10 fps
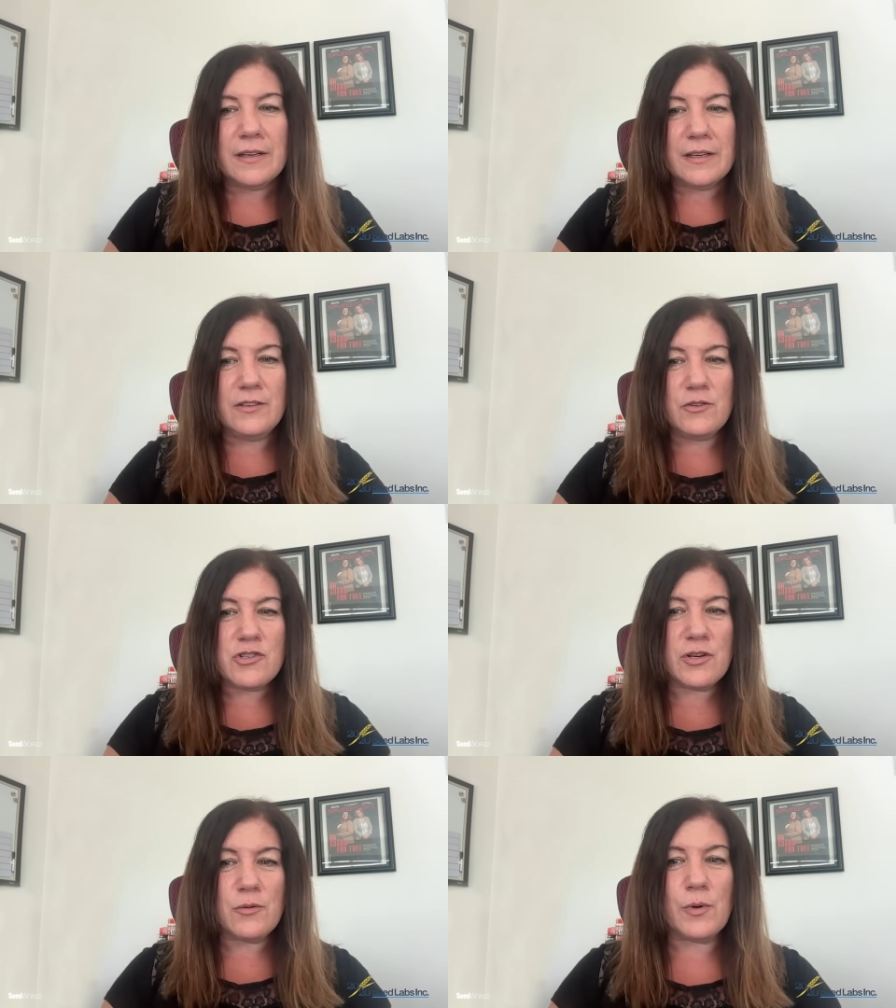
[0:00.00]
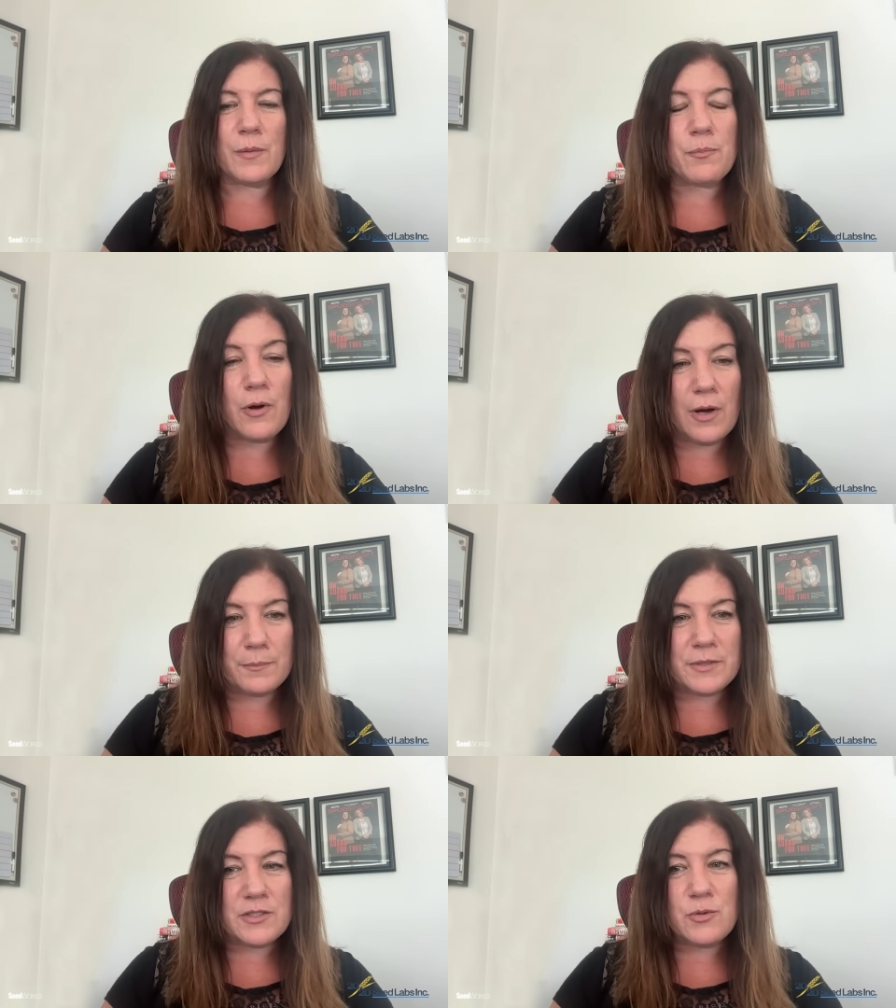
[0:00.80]
Can you share what
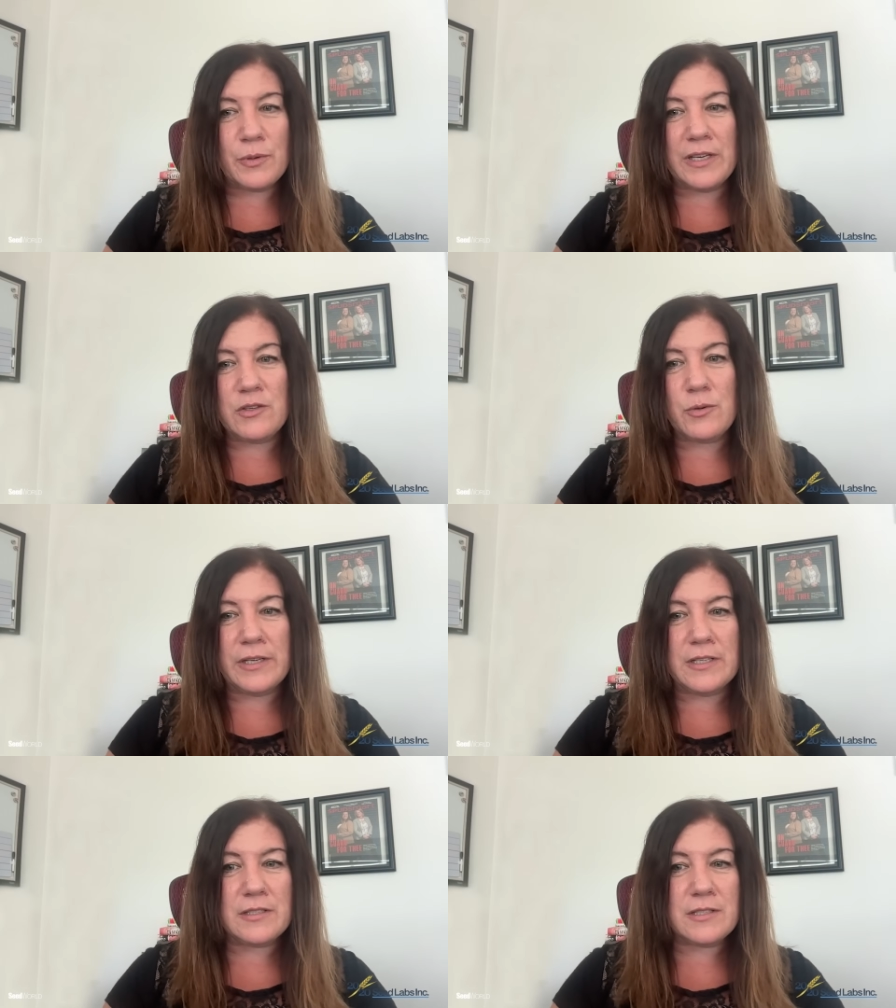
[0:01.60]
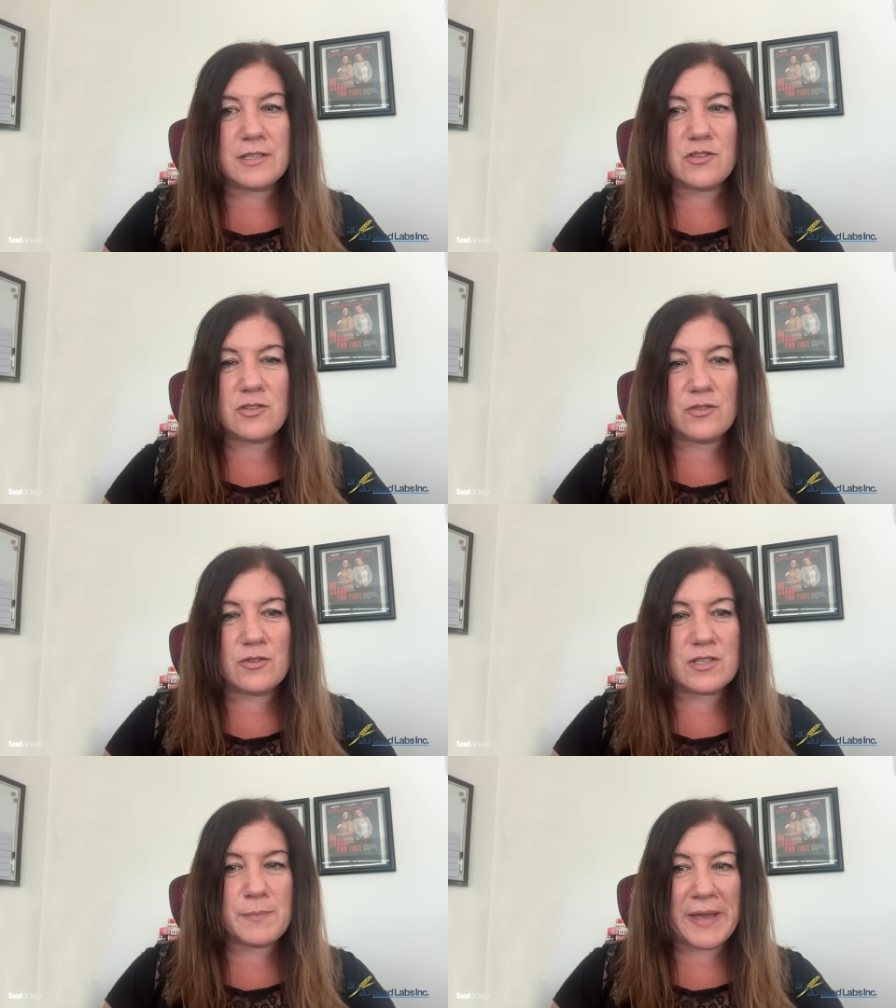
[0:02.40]
prompted twenty twenty's decision to
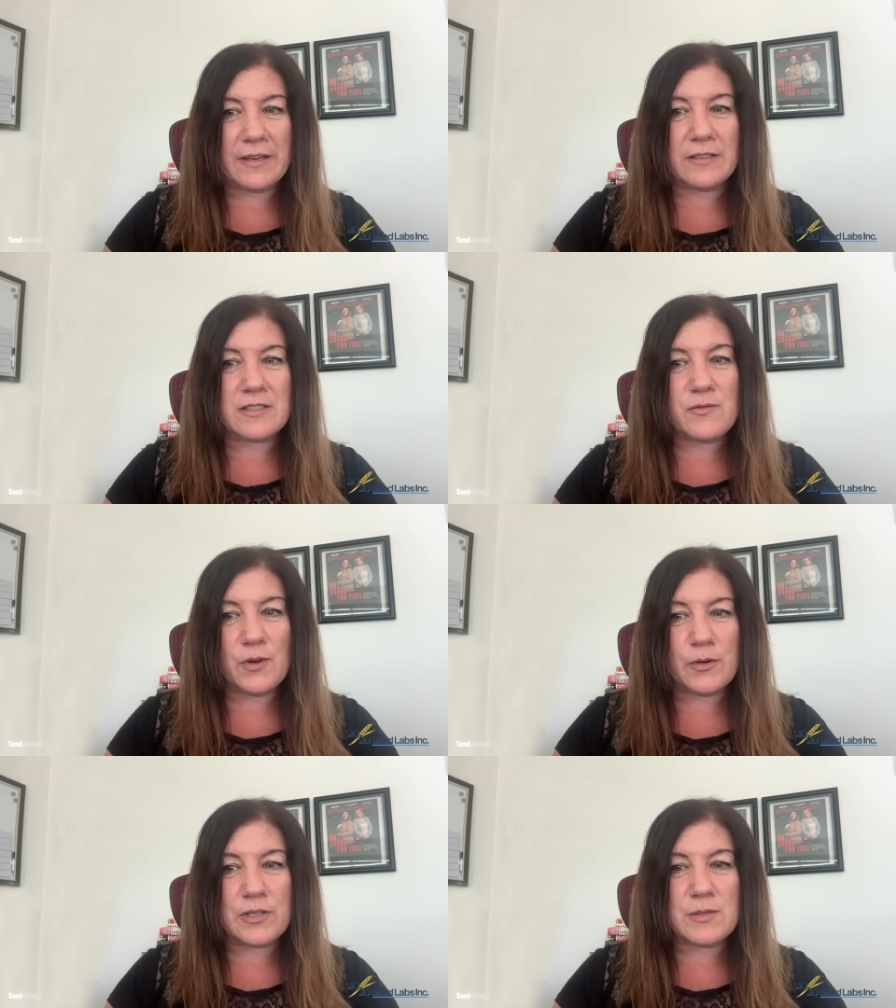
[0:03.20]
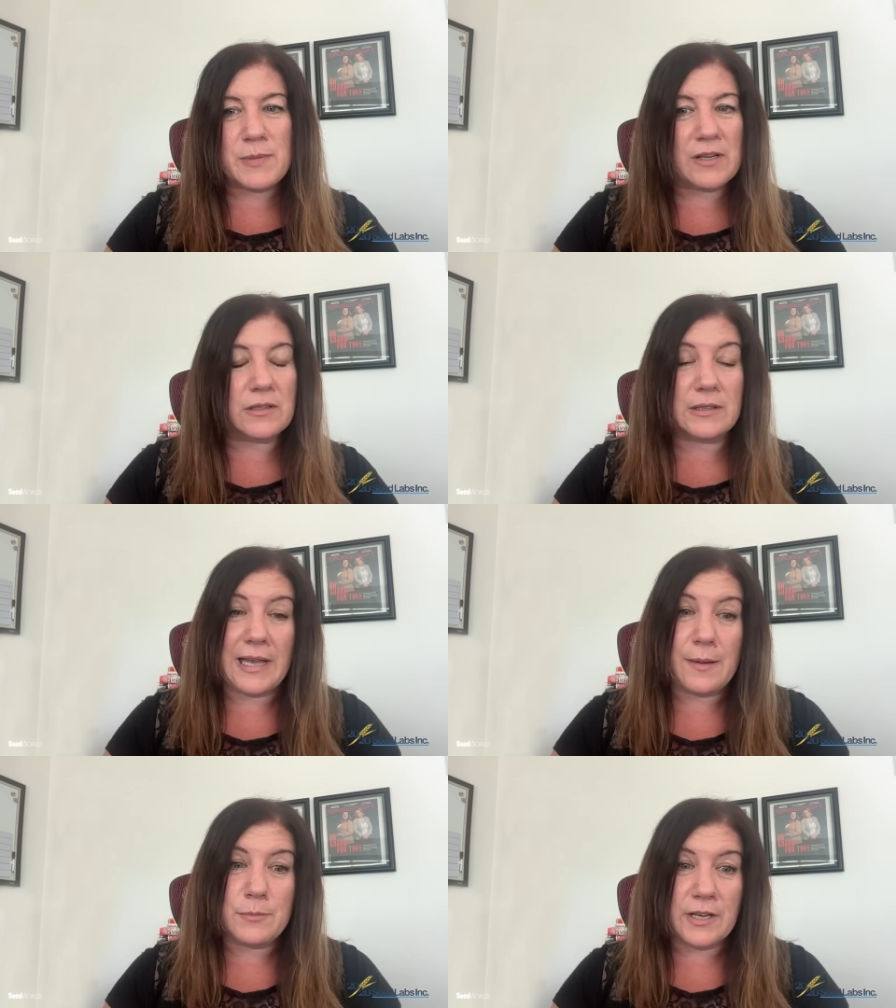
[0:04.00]
expand its focus beyond
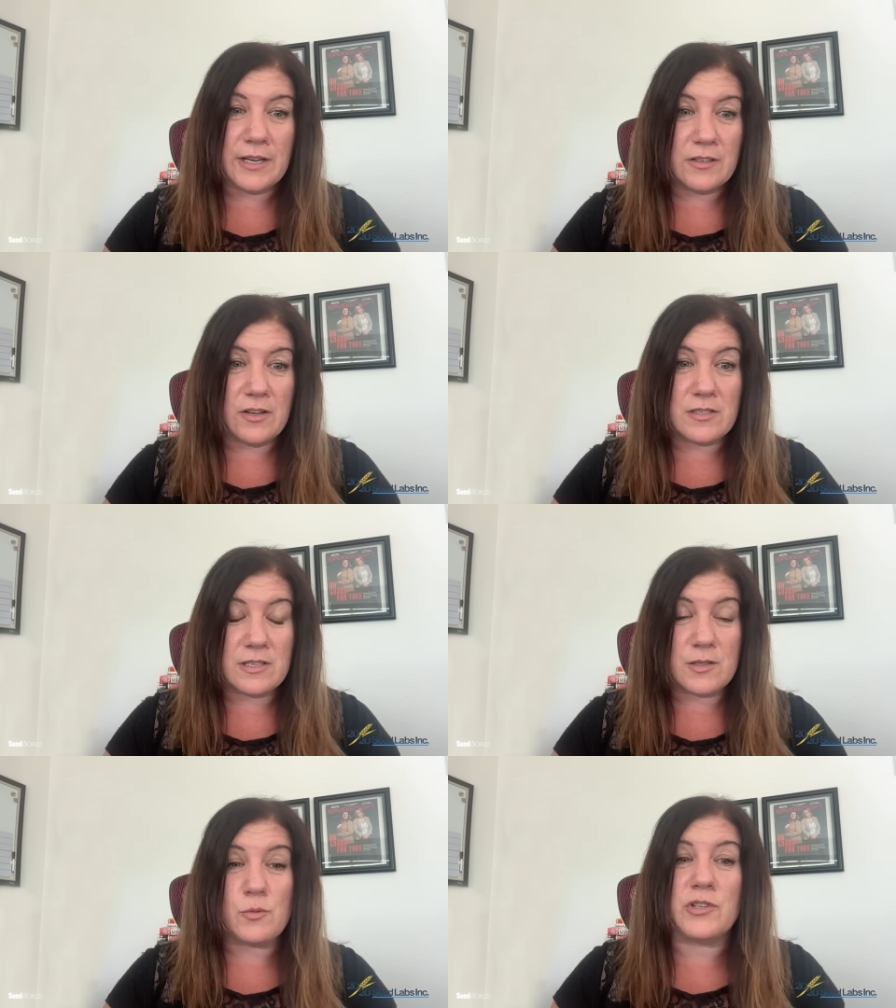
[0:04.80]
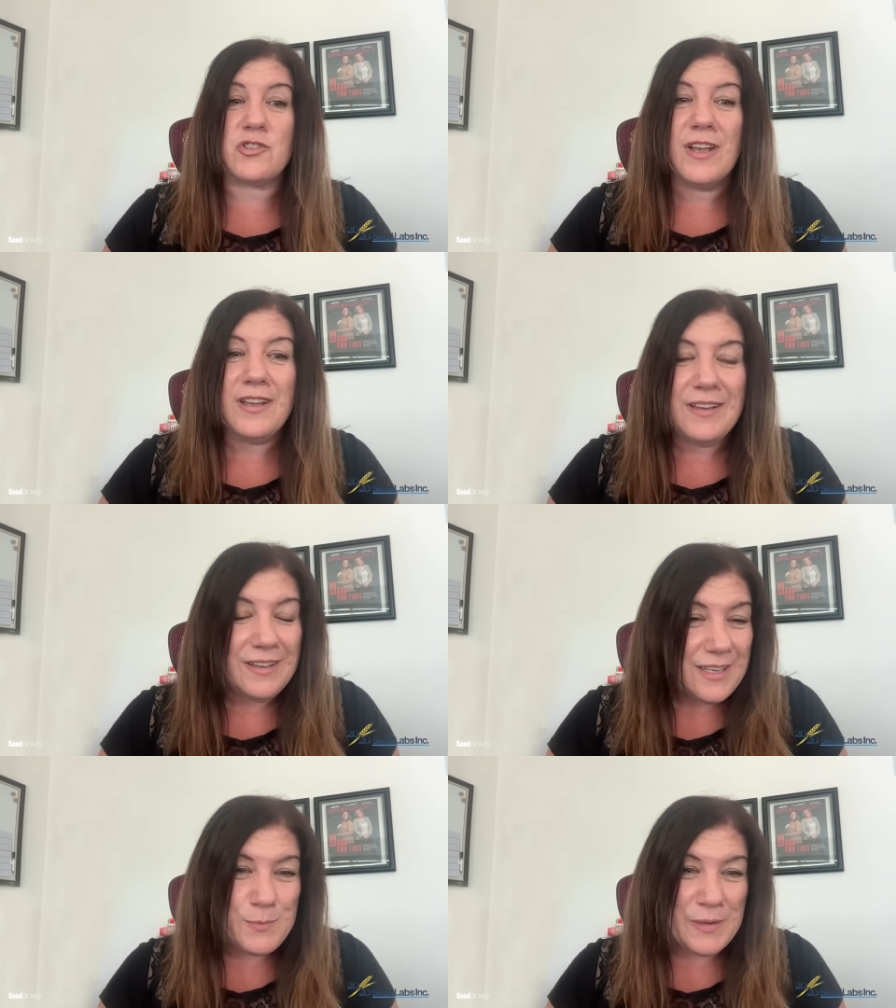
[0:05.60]
lab diagnostics, which
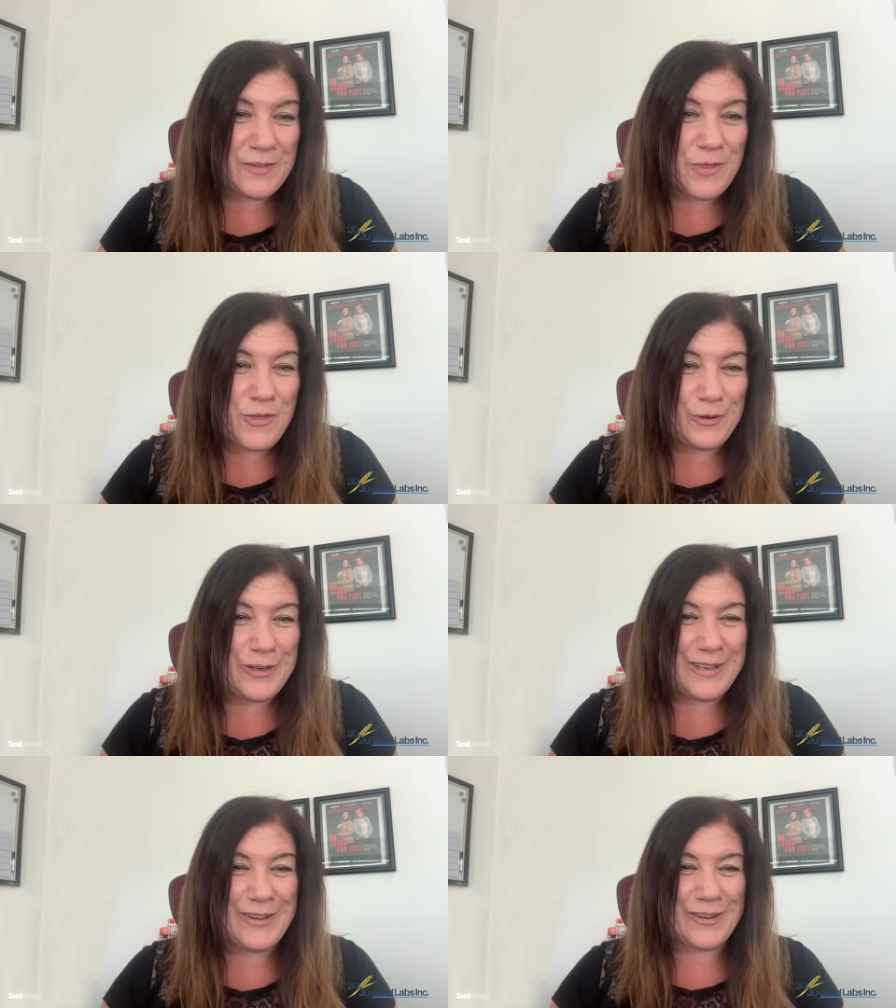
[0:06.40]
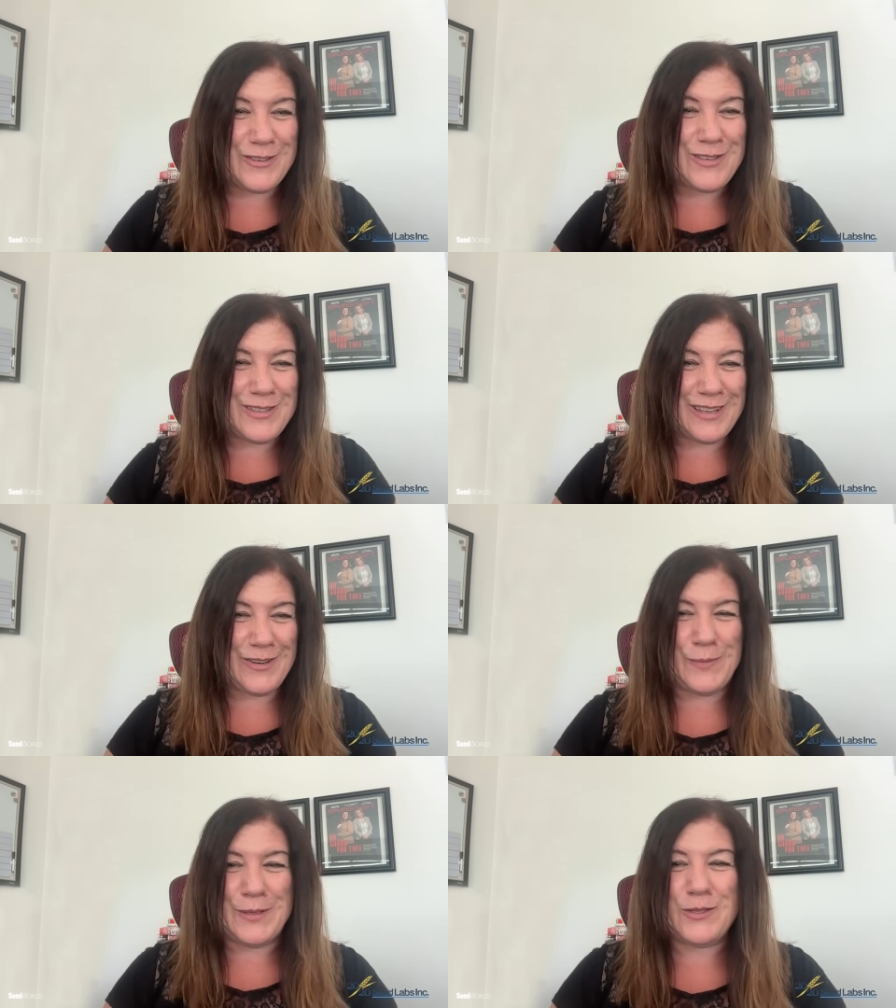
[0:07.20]
has been thirty years that
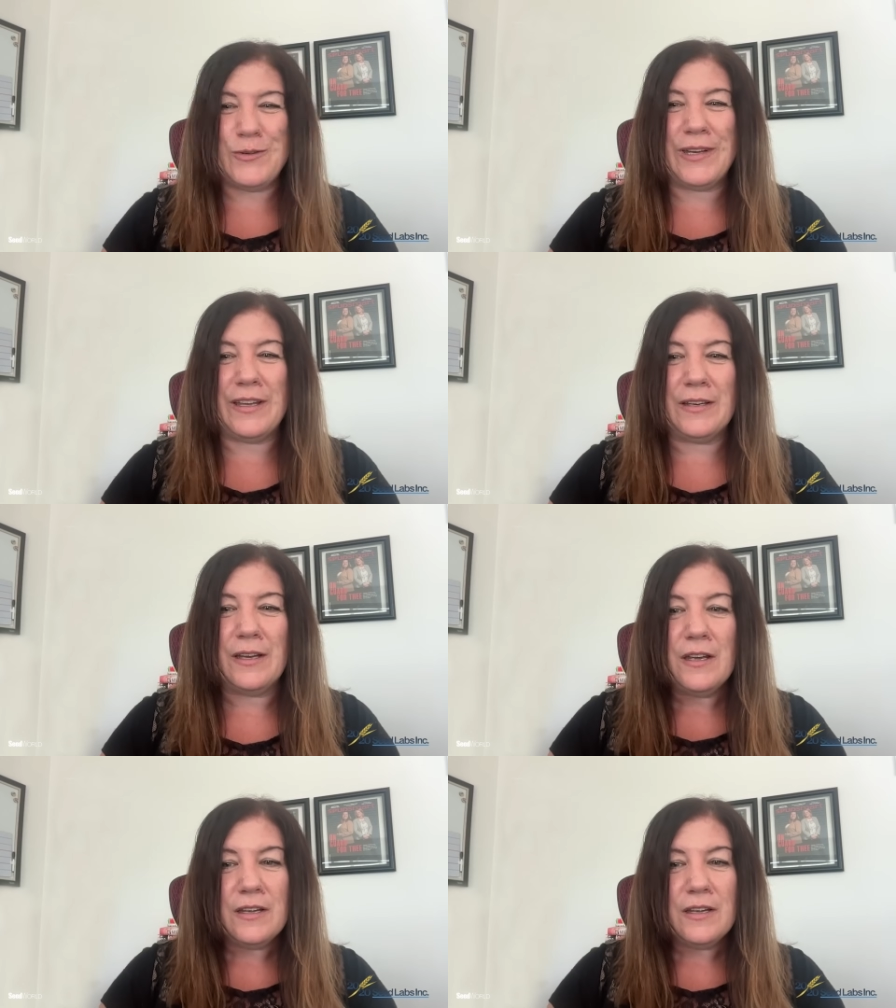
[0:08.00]
you've been doing it,